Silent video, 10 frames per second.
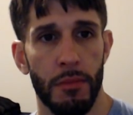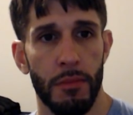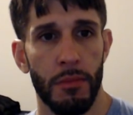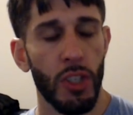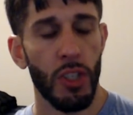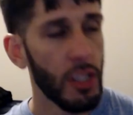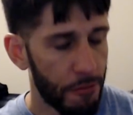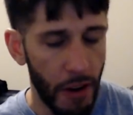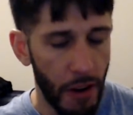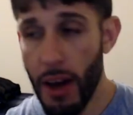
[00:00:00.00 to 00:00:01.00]
You need to
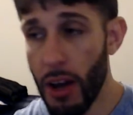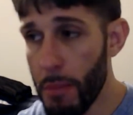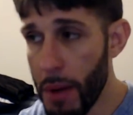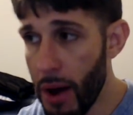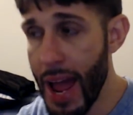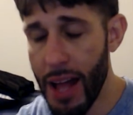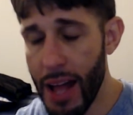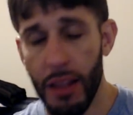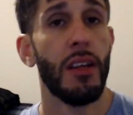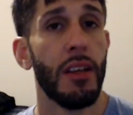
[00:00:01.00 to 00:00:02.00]
find out about
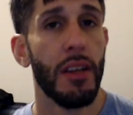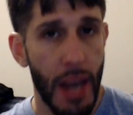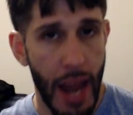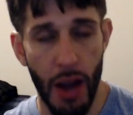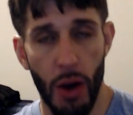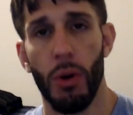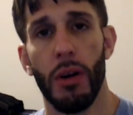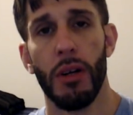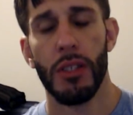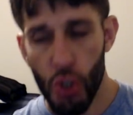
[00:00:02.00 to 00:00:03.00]
Allen now.
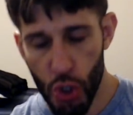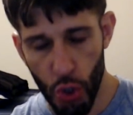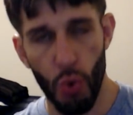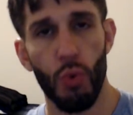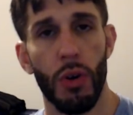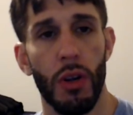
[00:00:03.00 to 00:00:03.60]
Soon.